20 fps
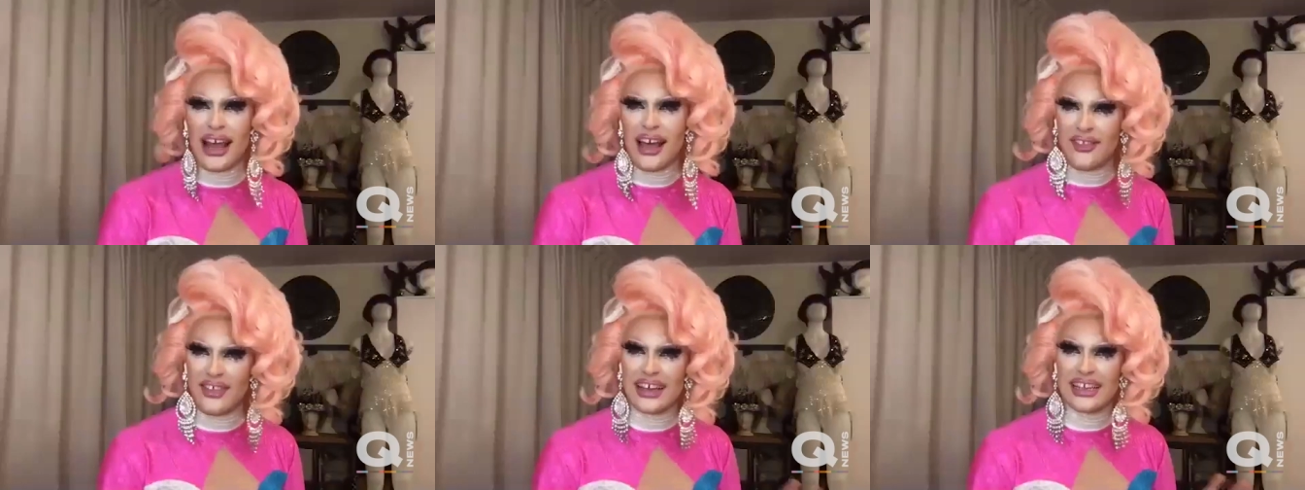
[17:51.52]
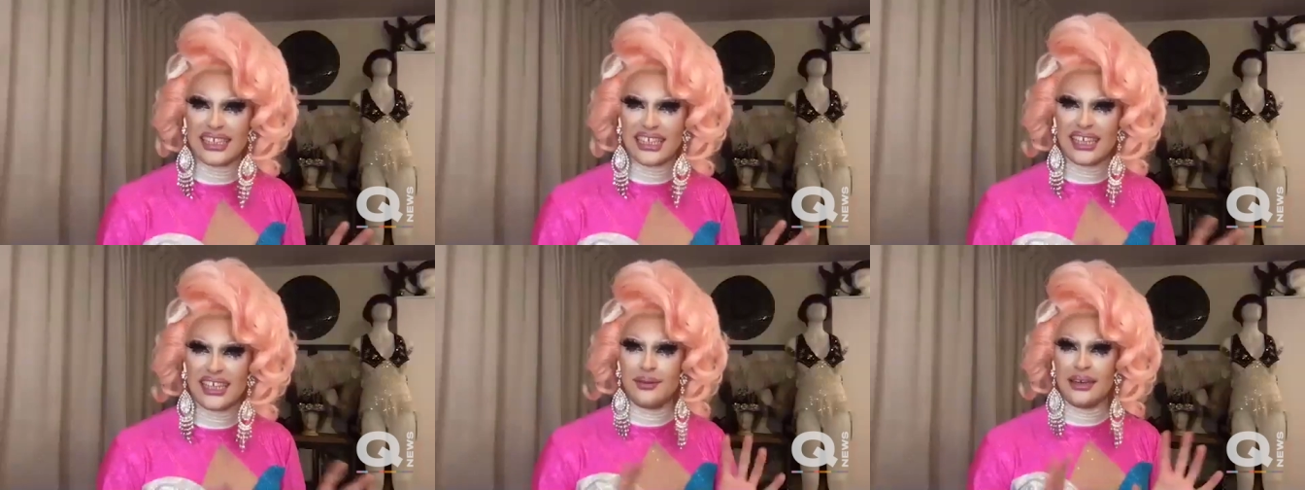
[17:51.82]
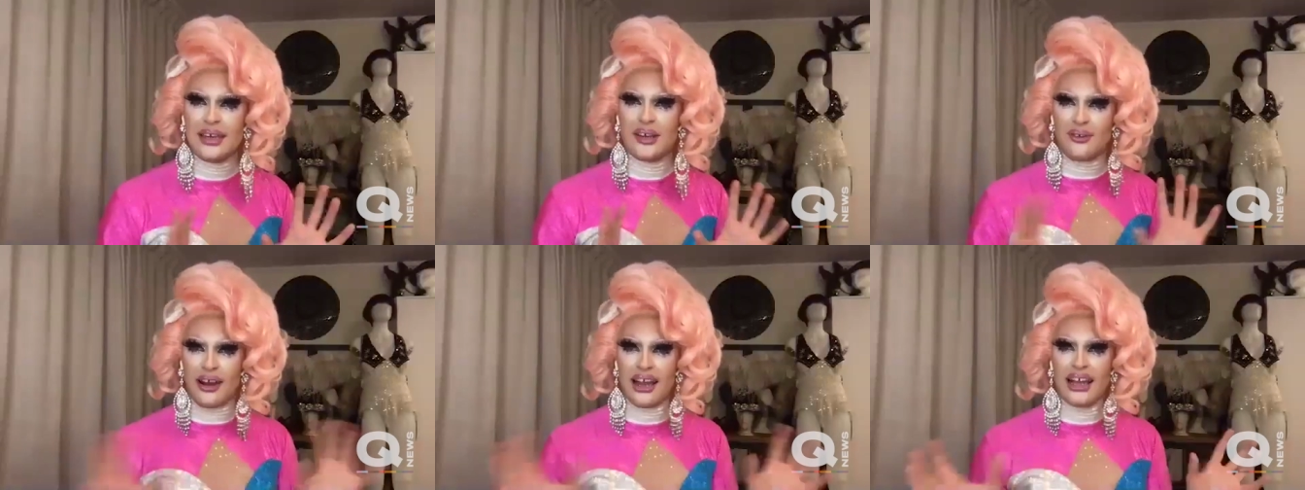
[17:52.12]
I think it's going to be
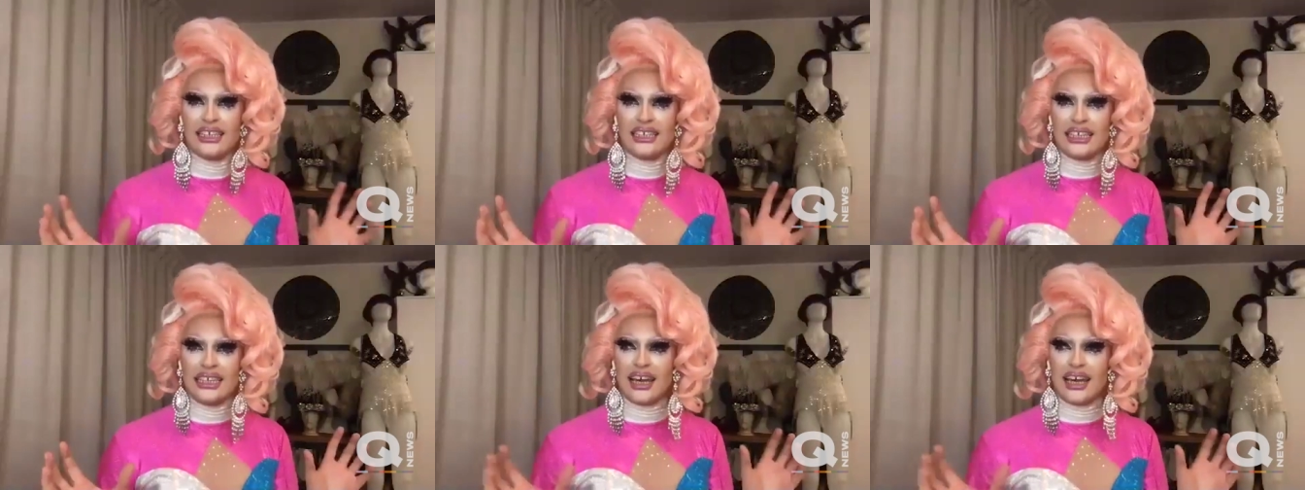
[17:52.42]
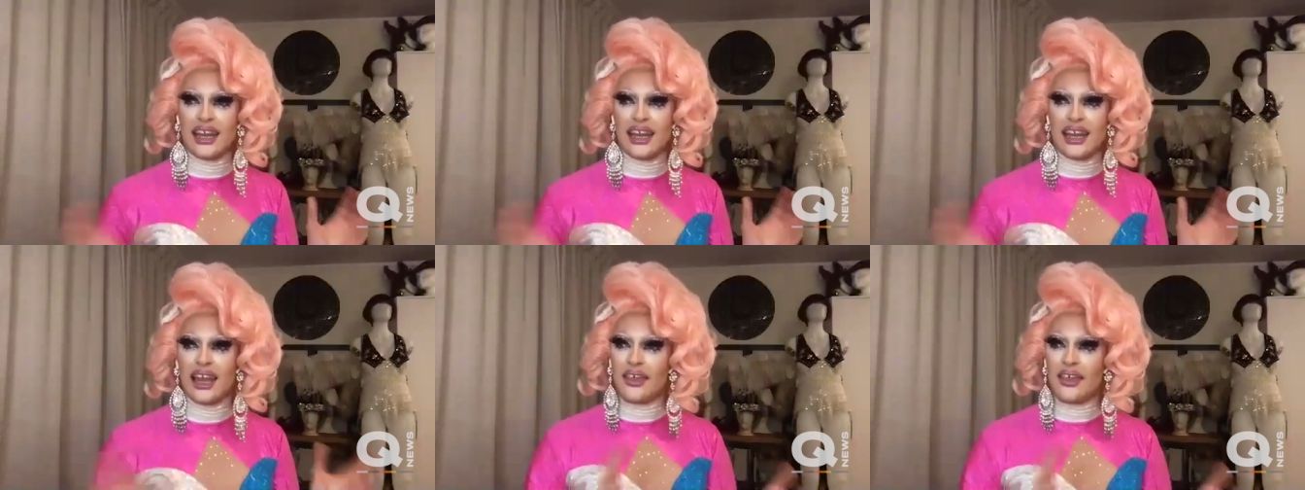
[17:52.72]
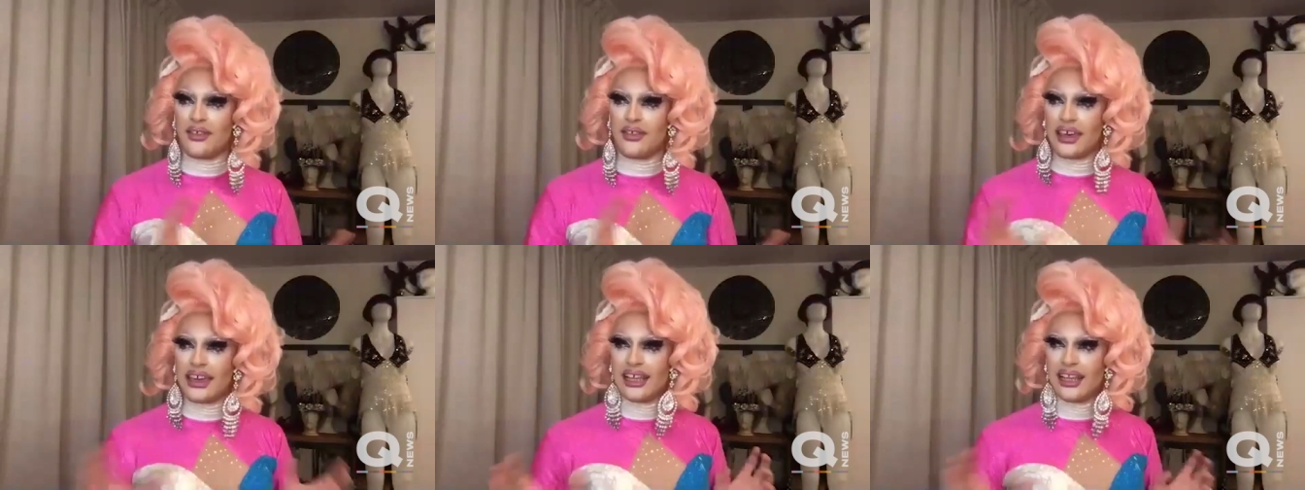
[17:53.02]
crazy, and
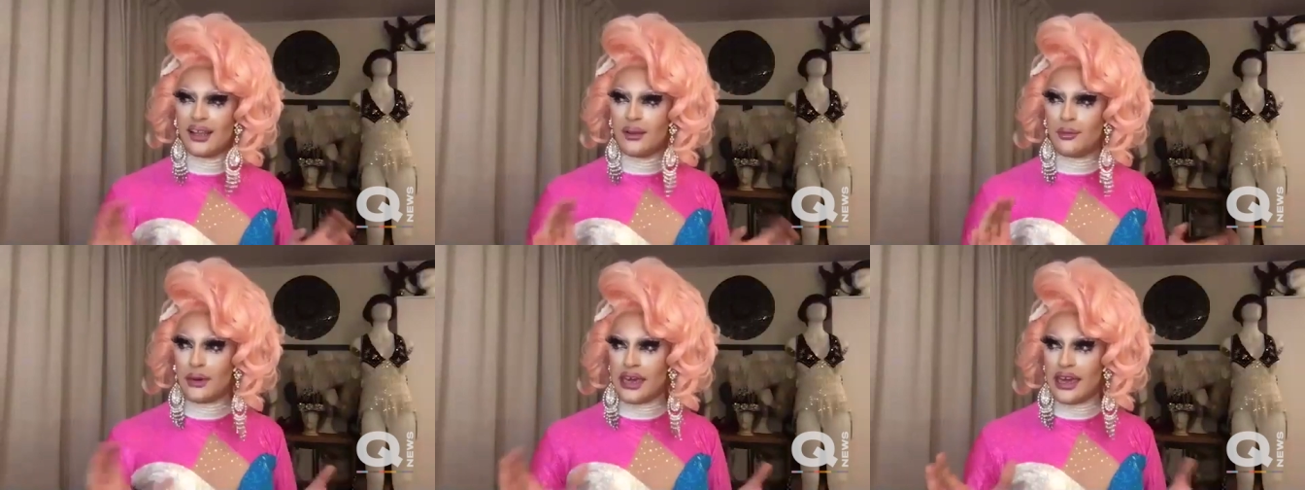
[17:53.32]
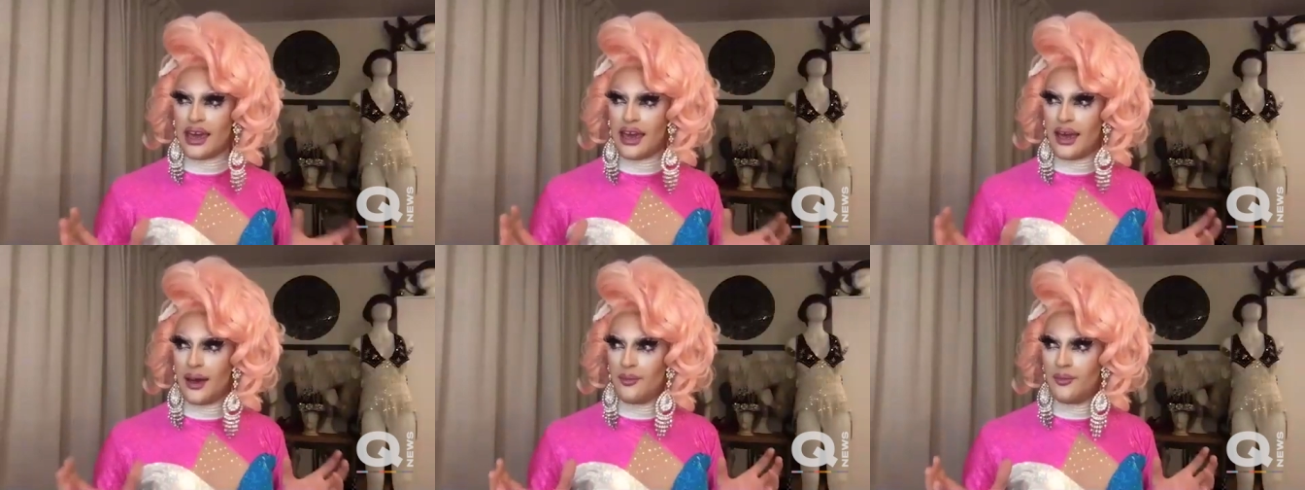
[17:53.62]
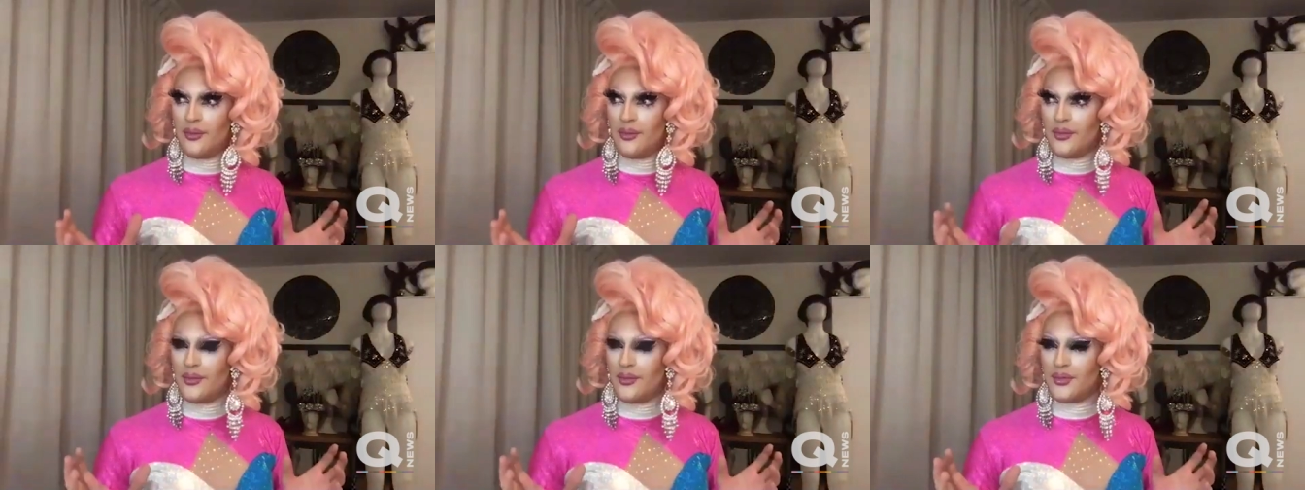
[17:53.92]
I think it'll be
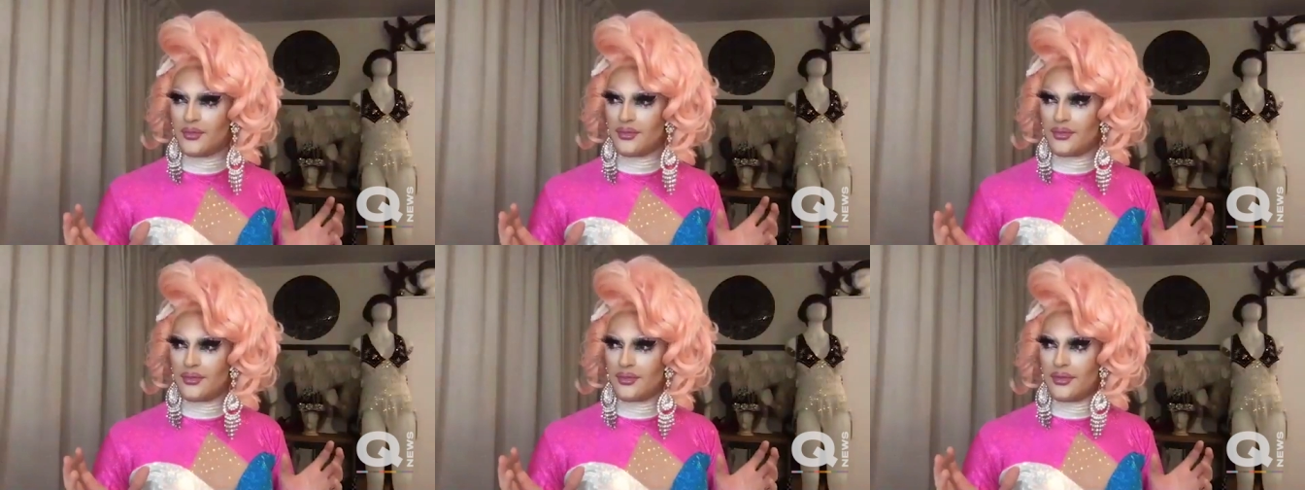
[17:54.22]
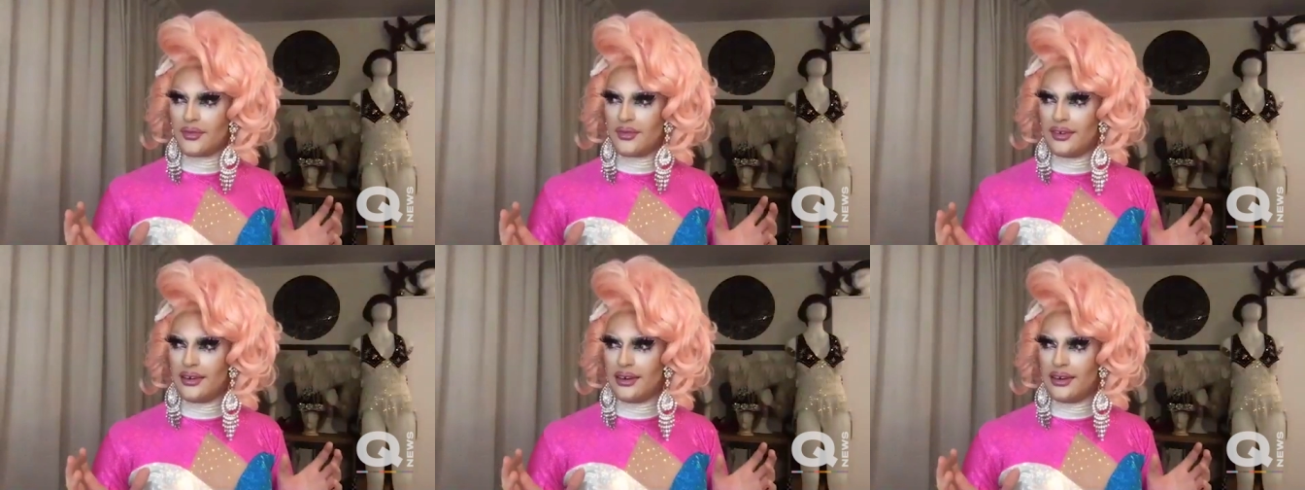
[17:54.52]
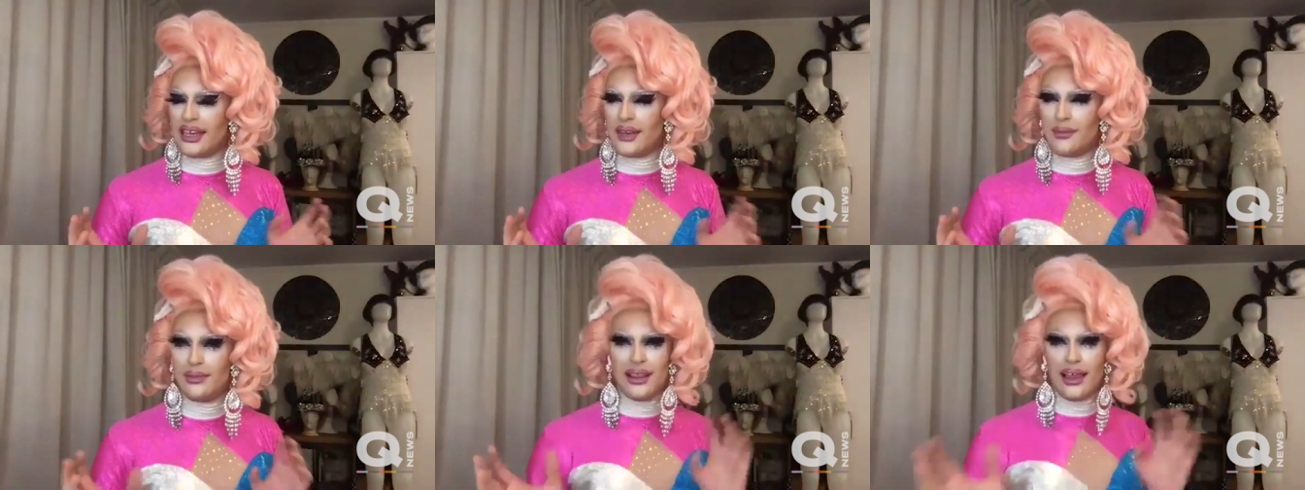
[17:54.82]

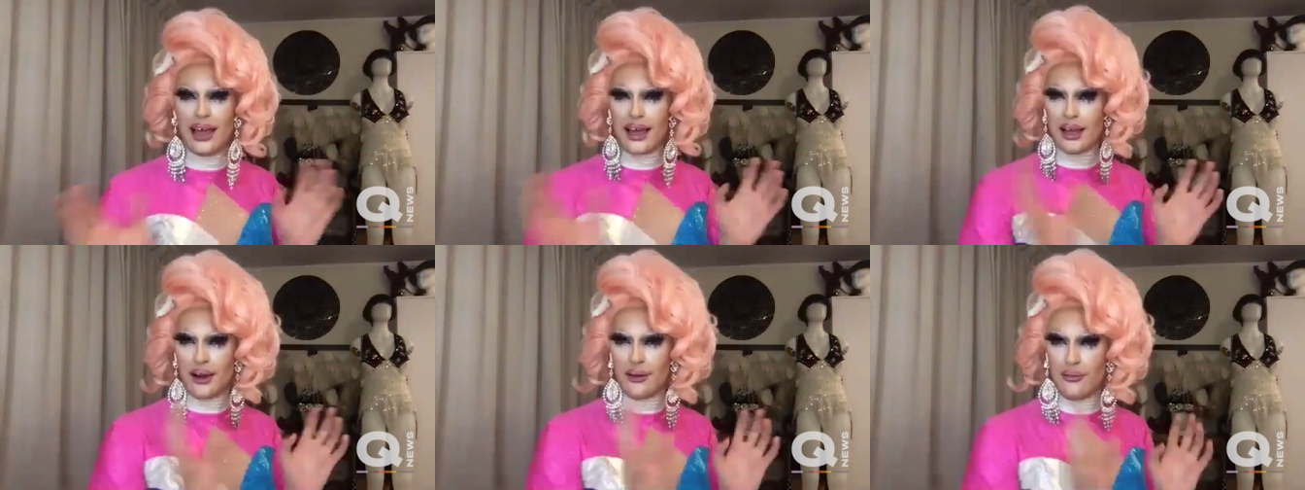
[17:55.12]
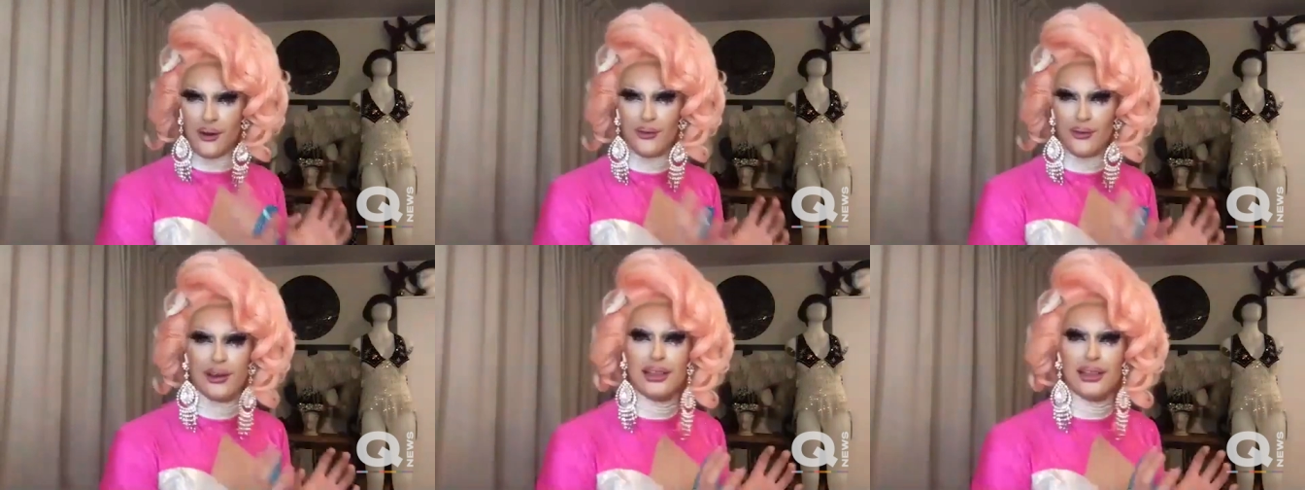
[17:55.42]
like our